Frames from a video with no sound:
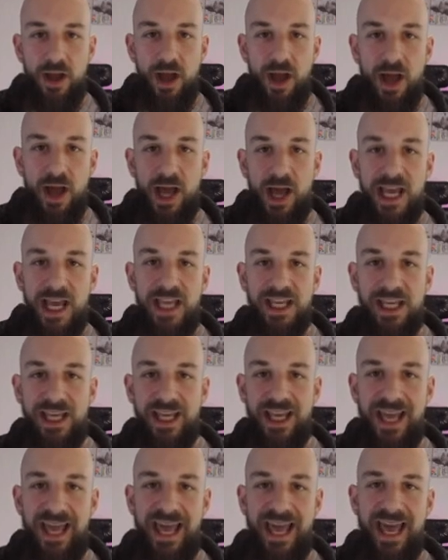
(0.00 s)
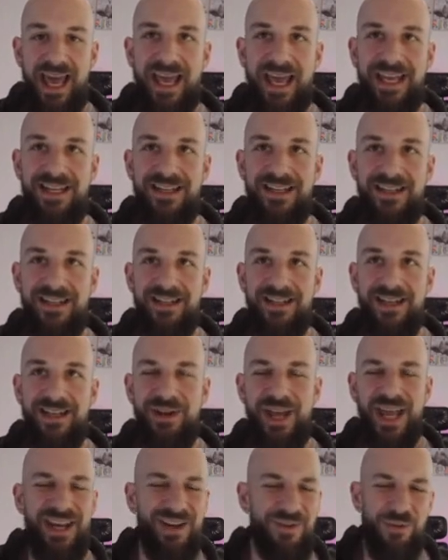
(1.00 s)
and
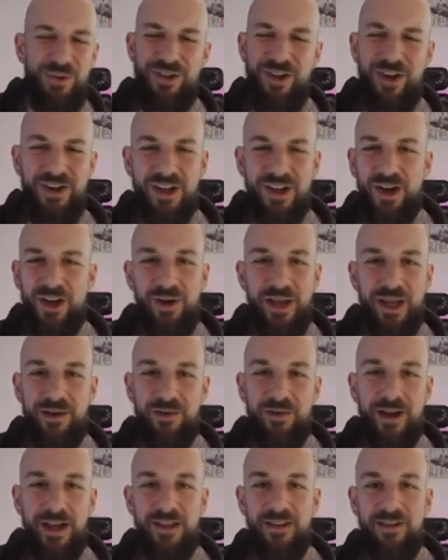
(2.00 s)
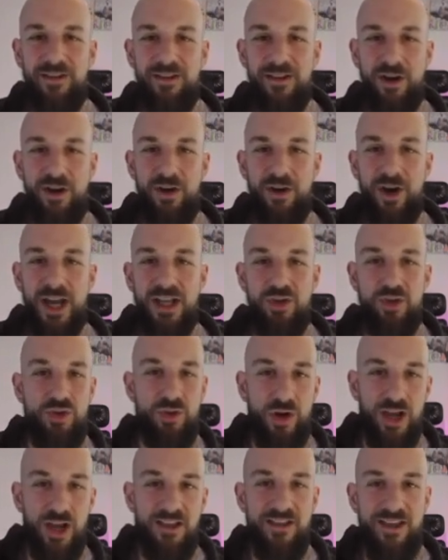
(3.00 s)
it was ongoing, right? So I'd
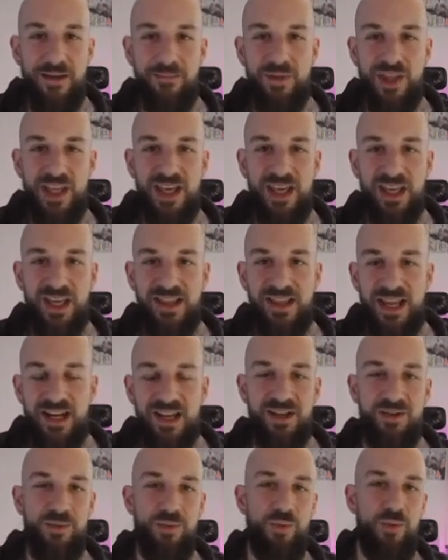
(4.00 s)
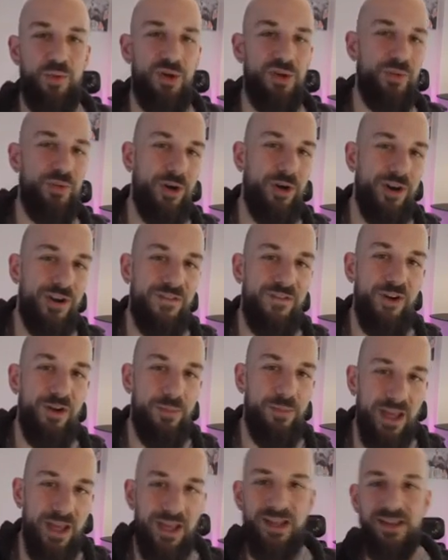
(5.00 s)
try something and then it would work for a
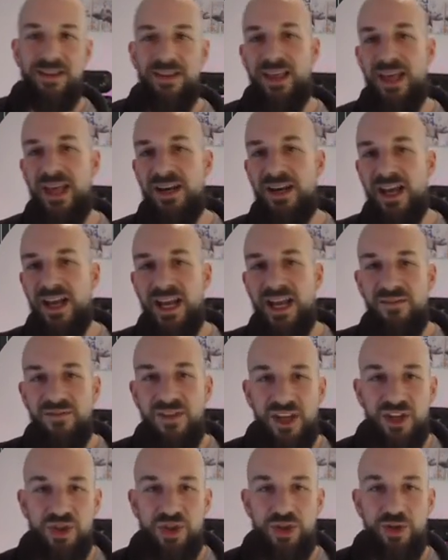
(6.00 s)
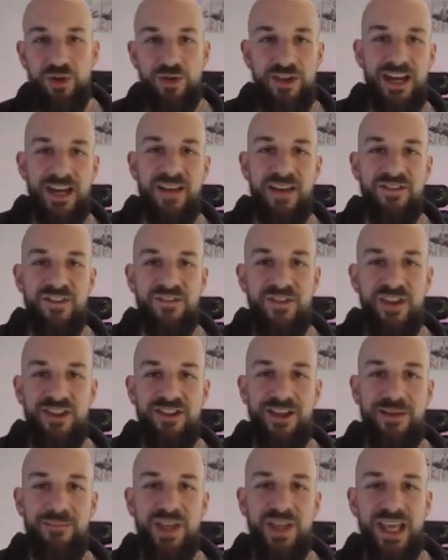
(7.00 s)
bit, then I'd have issues, I'd have to fix
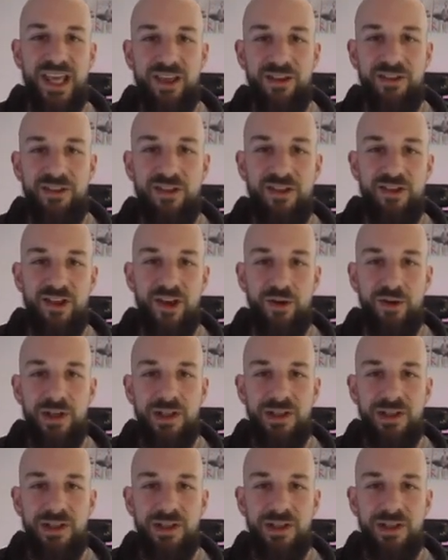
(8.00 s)
something else. And so